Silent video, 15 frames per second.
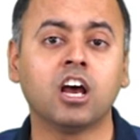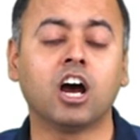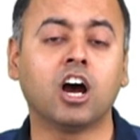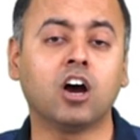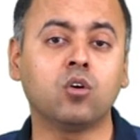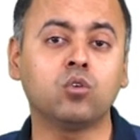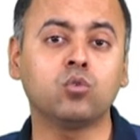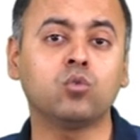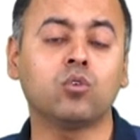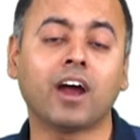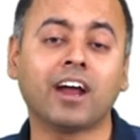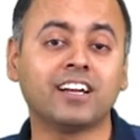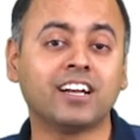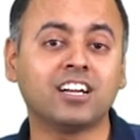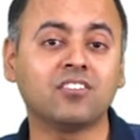how to
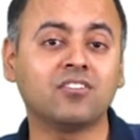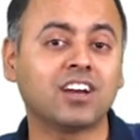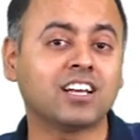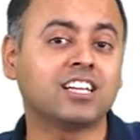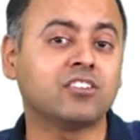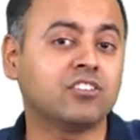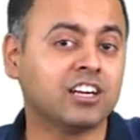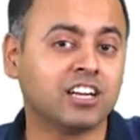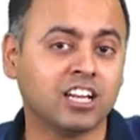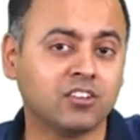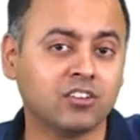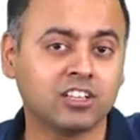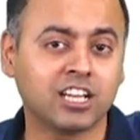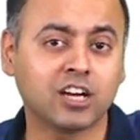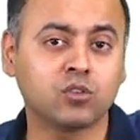identify that we are
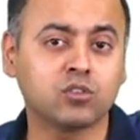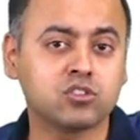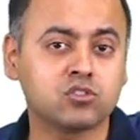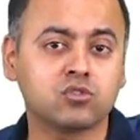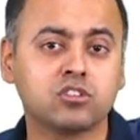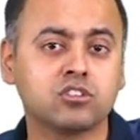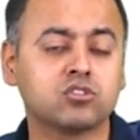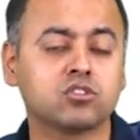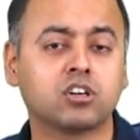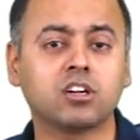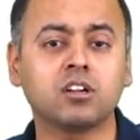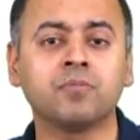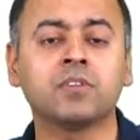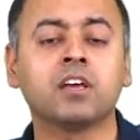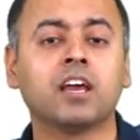dealing with glycogen storage
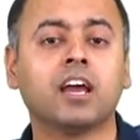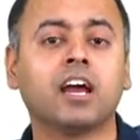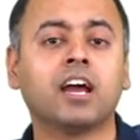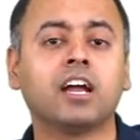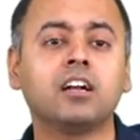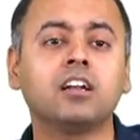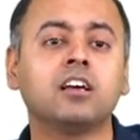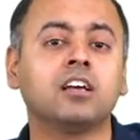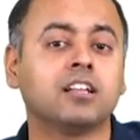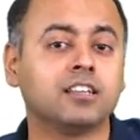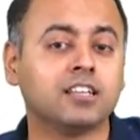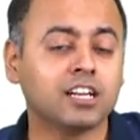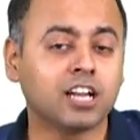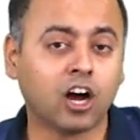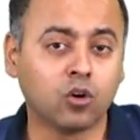disorder, and
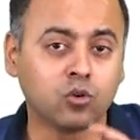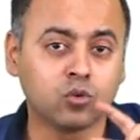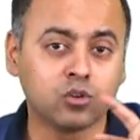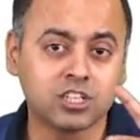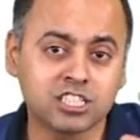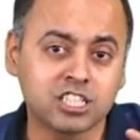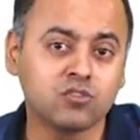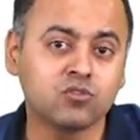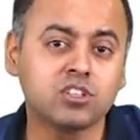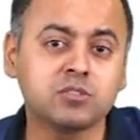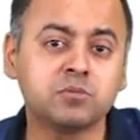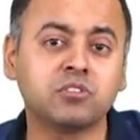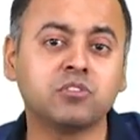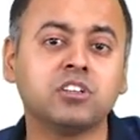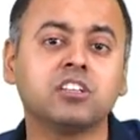then how to
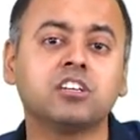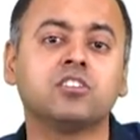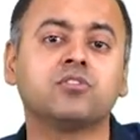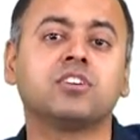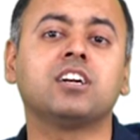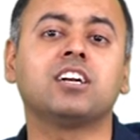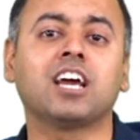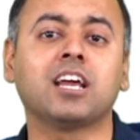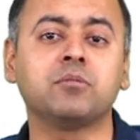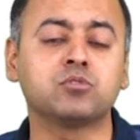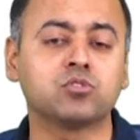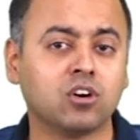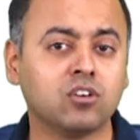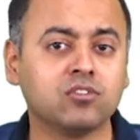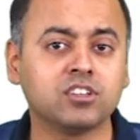distinguish between the different
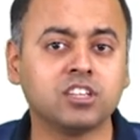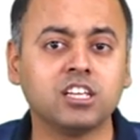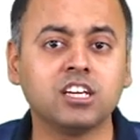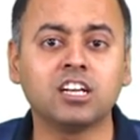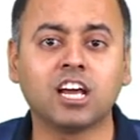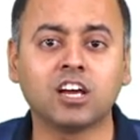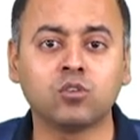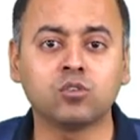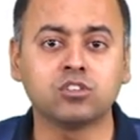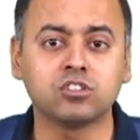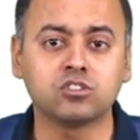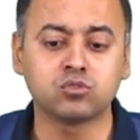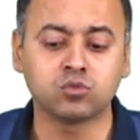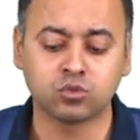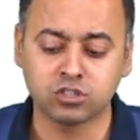types of the
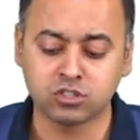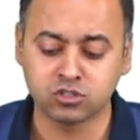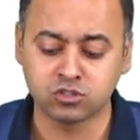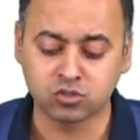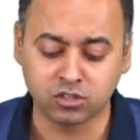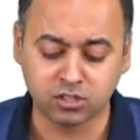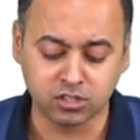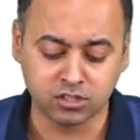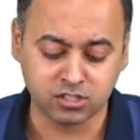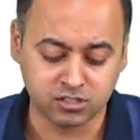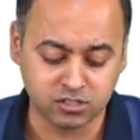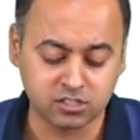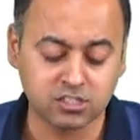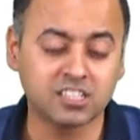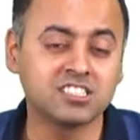glycogen storage disorder.
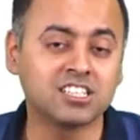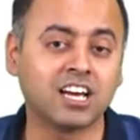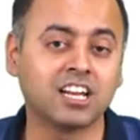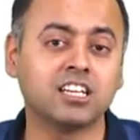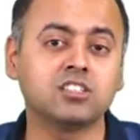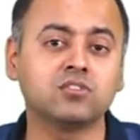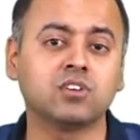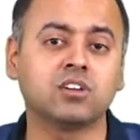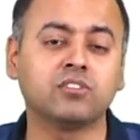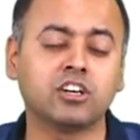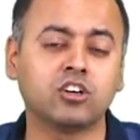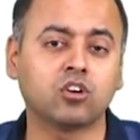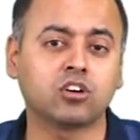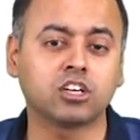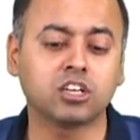This is the challenge when we
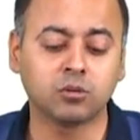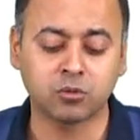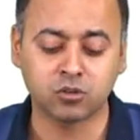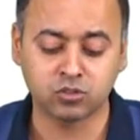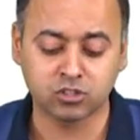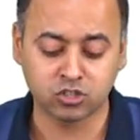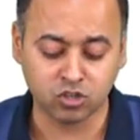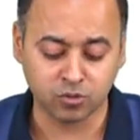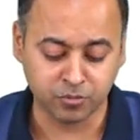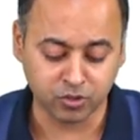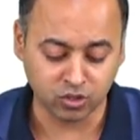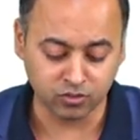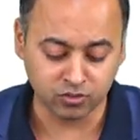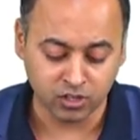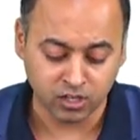are talking about the
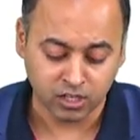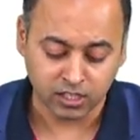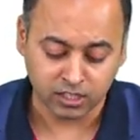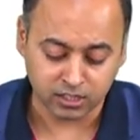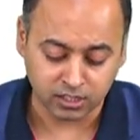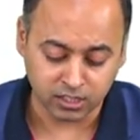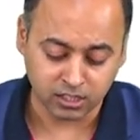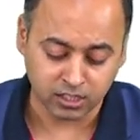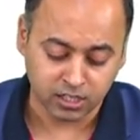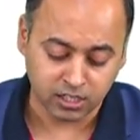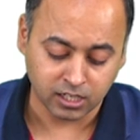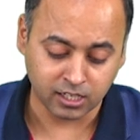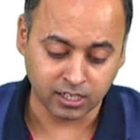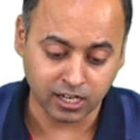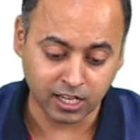topic of the
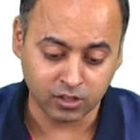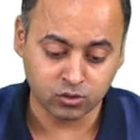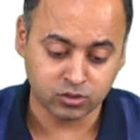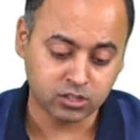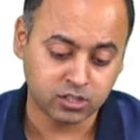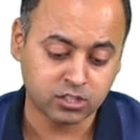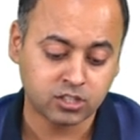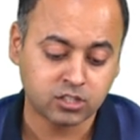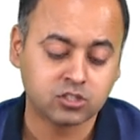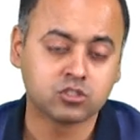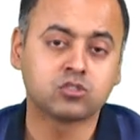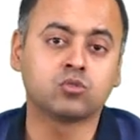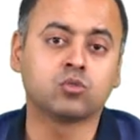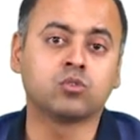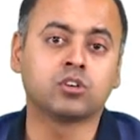glycogen
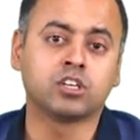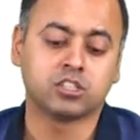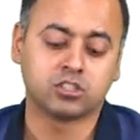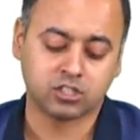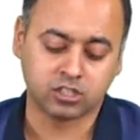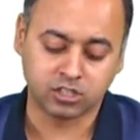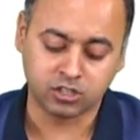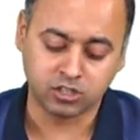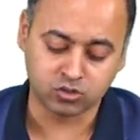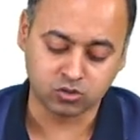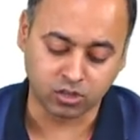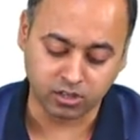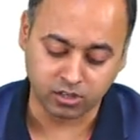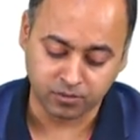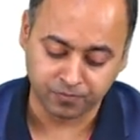storage
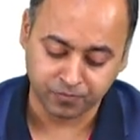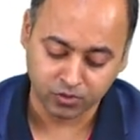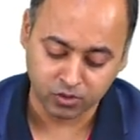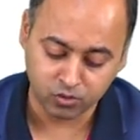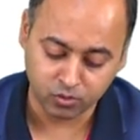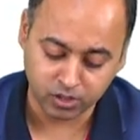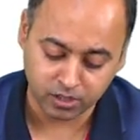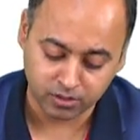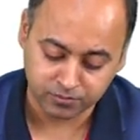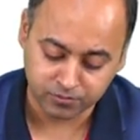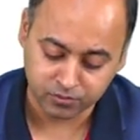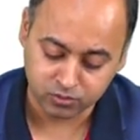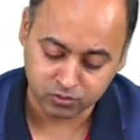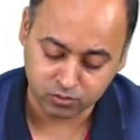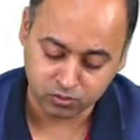disorder. Okay,
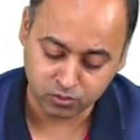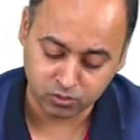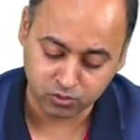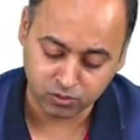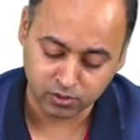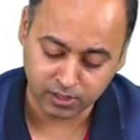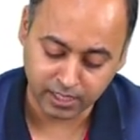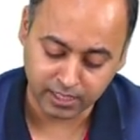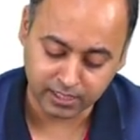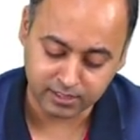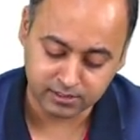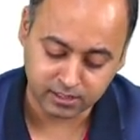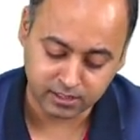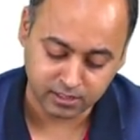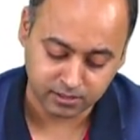so like I
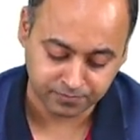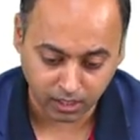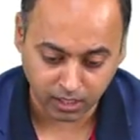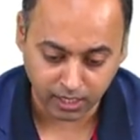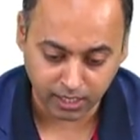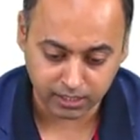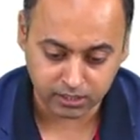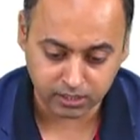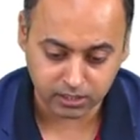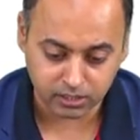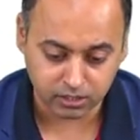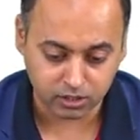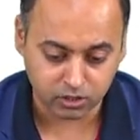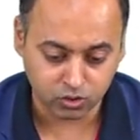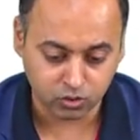said,
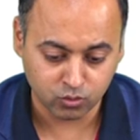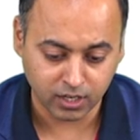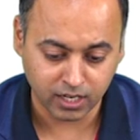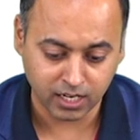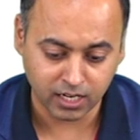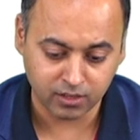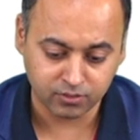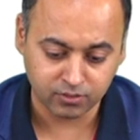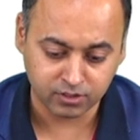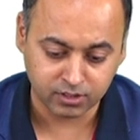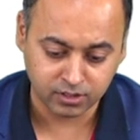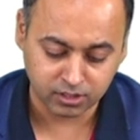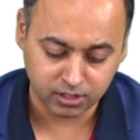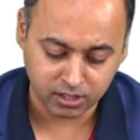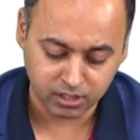either you have
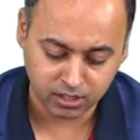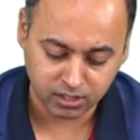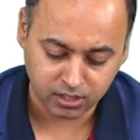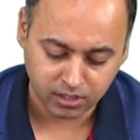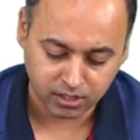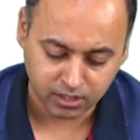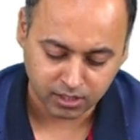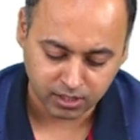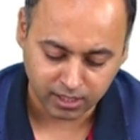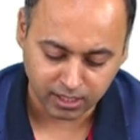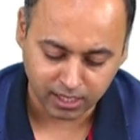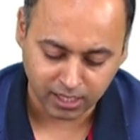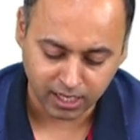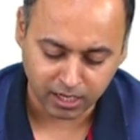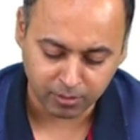the
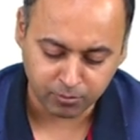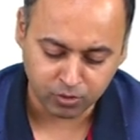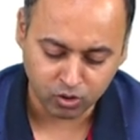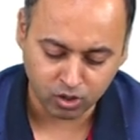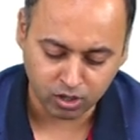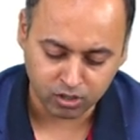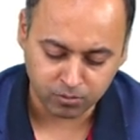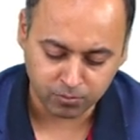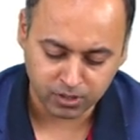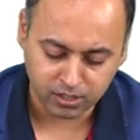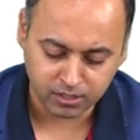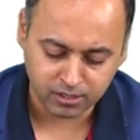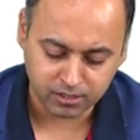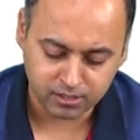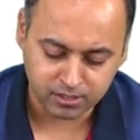
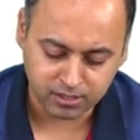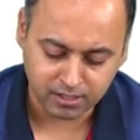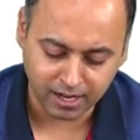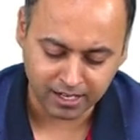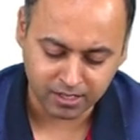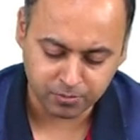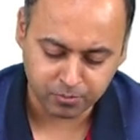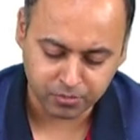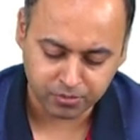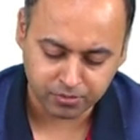abnormal type